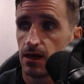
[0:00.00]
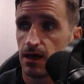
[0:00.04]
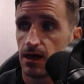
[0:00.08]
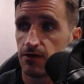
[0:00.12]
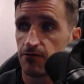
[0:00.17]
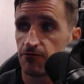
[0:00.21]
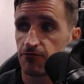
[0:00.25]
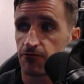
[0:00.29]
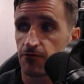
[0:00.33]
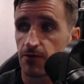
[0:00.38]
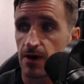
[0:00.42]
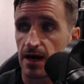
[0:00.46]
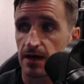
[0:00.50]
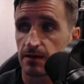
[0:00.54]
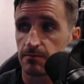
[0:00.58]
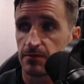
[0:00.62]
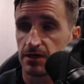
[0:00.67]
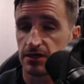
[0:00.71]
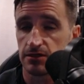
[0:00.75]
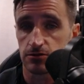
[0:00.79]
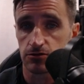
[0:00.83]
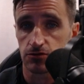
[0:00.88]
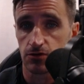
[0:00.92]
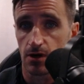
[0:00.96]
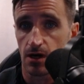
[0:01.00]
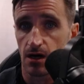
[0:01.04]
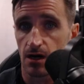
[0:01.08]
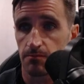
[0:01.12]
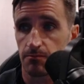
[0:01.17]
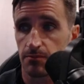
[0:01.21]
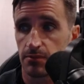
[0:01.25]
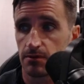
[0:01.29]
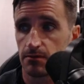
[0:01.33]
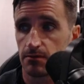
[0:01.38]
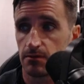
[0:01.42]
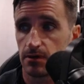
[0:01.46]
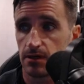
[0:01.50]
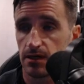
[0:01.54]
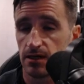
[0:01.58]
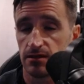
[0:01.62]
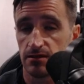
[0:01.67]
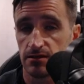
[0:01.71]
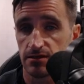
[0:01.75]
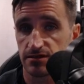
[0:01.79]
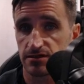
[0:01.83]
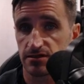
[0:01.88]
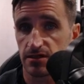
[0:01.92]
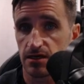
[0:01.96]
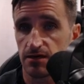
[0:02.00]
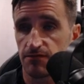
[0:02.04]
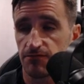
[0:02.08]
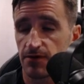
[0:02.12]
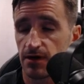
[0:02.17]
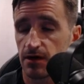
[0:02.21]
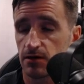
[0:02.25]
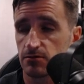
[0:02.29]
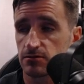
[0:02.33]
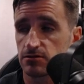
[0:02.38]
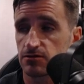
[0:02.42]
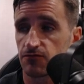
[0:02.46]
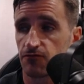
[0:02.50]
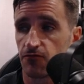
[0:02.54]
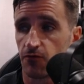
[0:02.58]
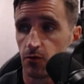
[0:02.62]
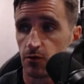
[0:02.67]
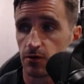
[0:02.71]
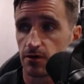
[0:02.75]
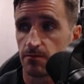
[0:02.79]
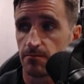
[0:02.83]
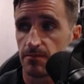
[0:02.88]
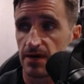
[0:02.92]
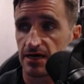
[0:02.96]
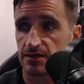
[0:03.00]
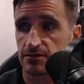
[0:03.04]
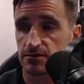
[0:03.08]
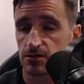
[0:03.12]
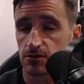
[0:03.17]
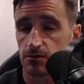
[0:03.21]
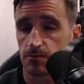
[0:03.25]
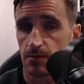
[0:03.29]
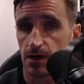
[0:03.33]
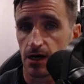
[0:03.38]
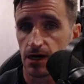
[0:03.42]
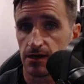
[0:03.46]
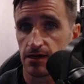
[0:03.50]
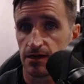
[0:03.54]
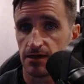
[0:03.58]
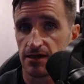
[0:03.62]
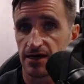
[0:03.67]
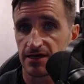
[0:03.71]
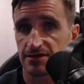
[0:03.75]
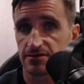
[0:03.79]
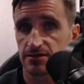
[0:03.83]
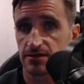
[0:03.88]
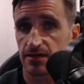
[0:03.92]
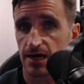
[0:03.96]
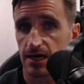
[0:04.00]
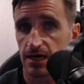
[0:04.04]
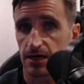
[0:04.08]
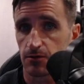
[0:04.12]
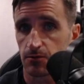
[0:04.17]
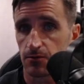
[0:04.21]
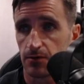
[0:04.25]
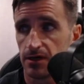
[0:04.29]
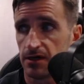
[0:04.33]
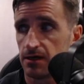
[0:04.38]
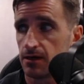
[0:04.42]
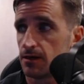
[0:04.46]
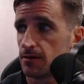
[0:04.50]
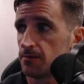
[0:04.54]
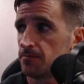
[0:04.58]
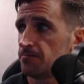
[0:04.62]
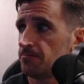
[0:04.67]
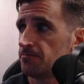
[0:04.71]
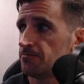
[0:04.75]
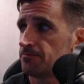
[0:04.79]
a fragment drop in the safe house for the mastermind, and that's Katarina.